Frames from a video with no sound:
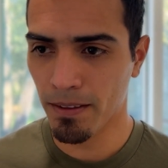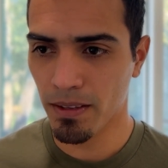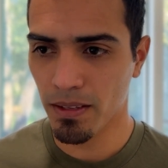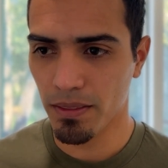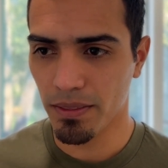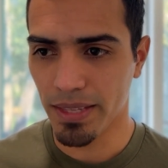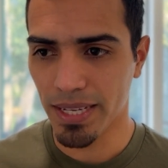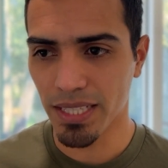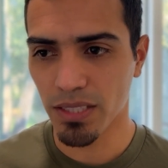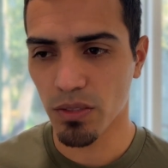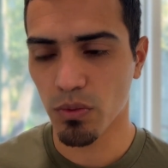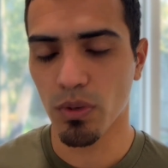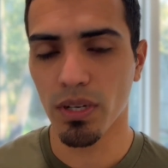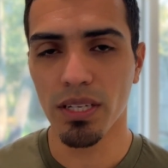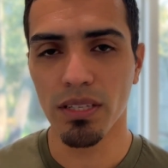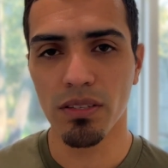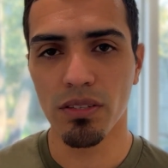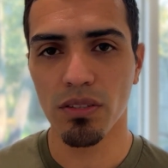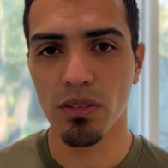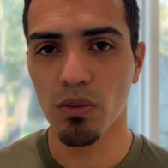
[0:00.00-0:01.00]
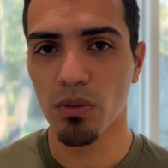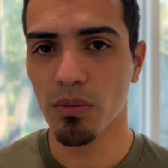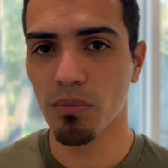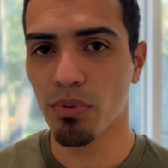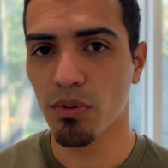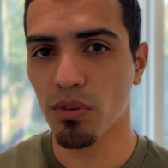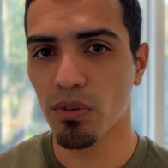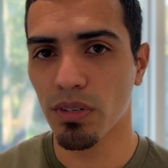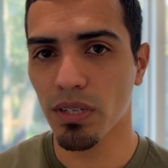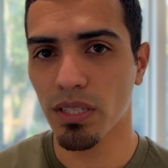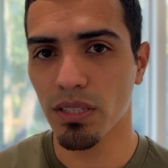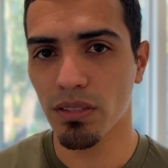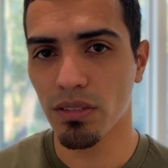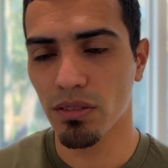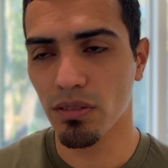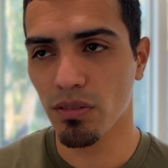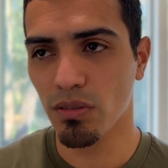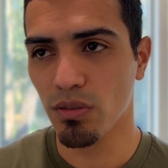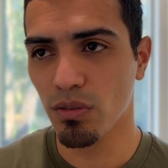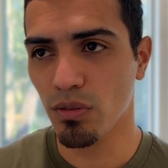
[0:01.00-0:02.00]
That's why it's so important
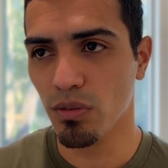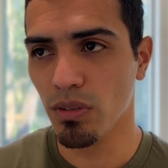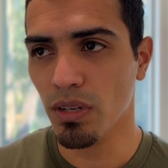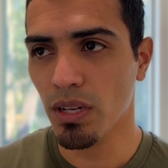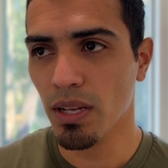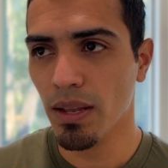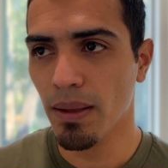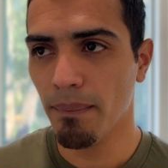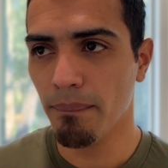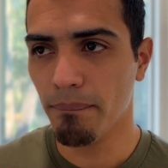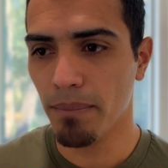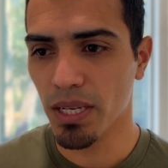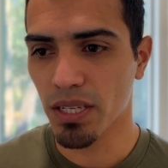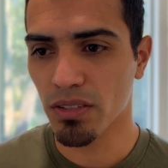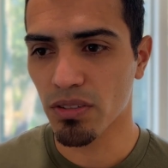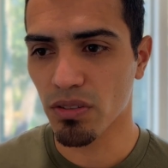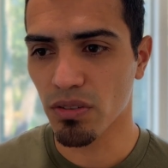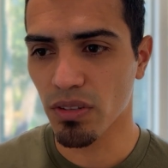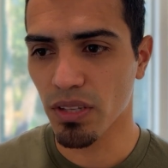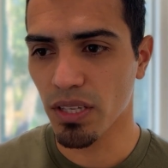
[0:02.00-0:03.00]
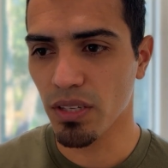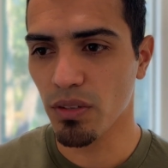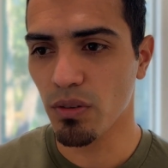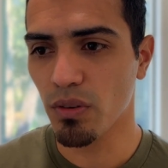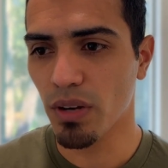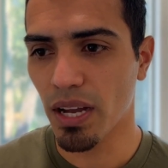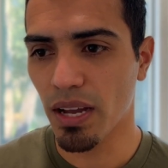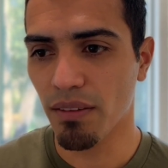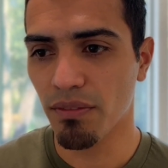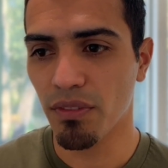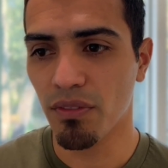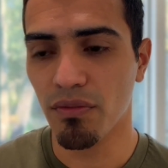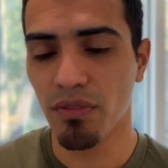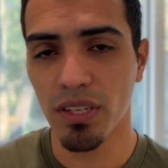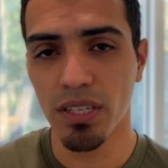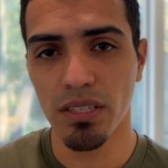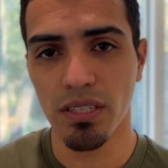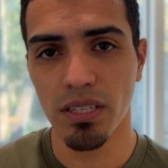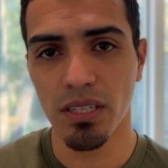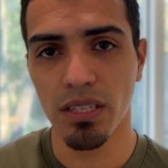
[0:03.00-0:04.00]
to make sure that you have the
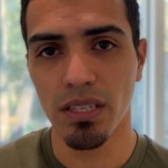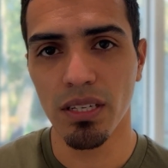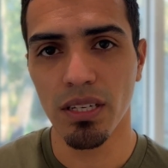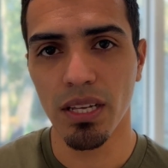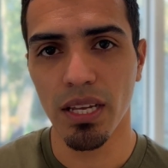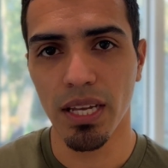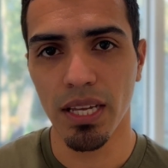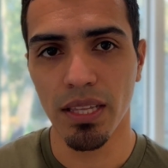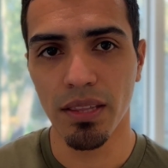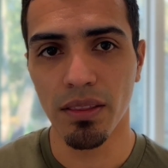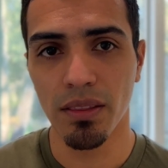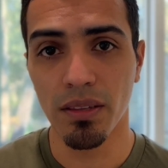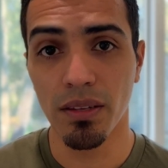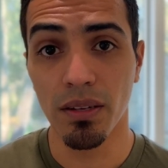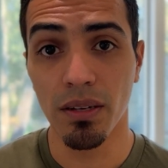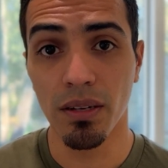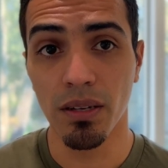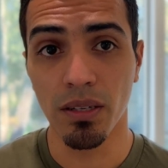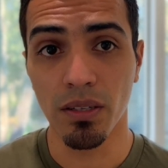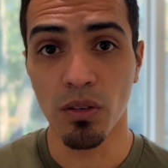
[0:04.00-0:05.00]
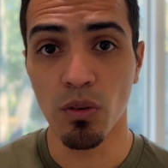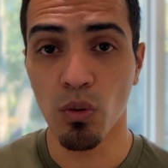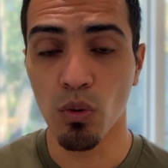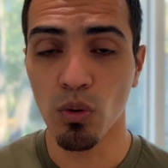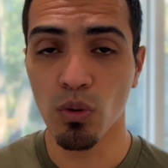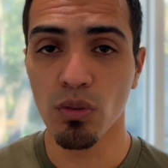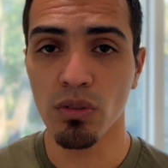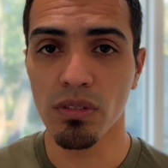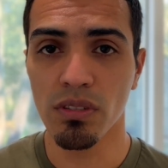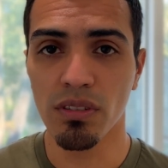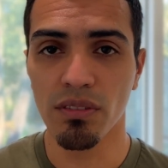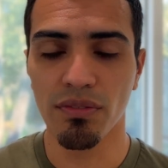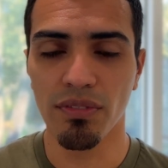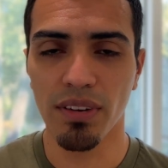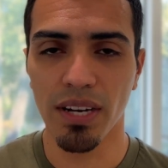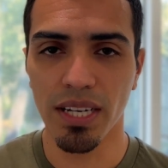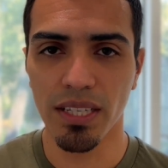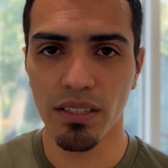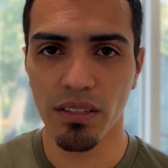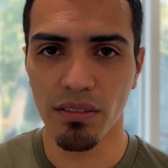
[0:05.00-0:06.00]
vision and the goals
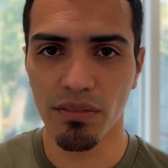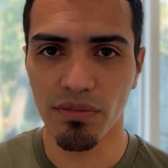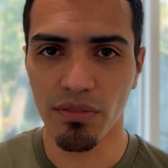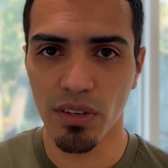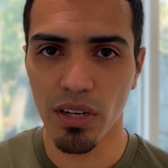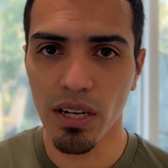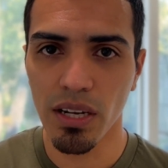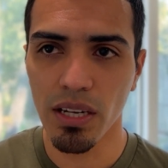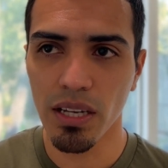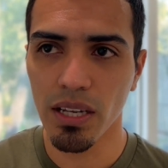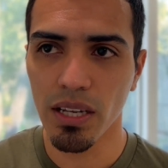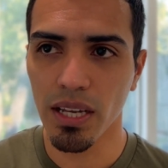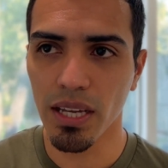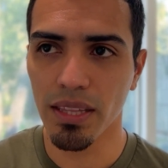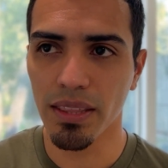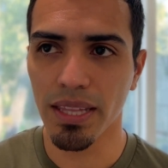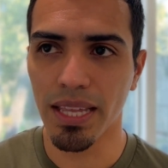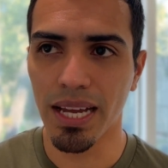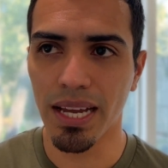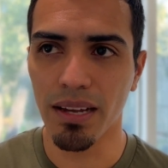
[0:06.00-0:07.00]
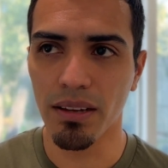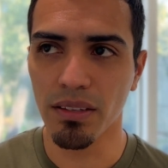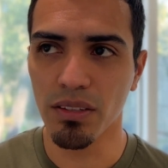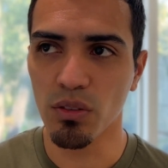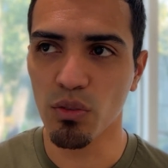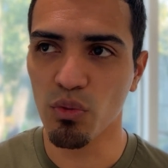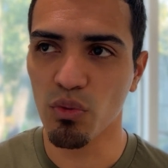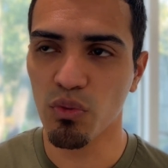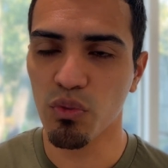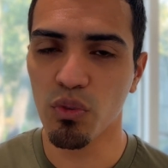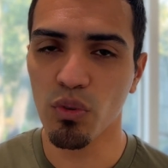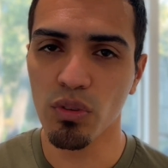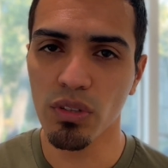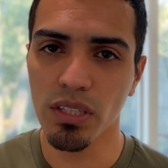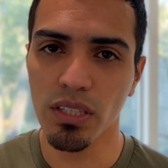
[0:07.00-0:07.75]
defined up front and that you fully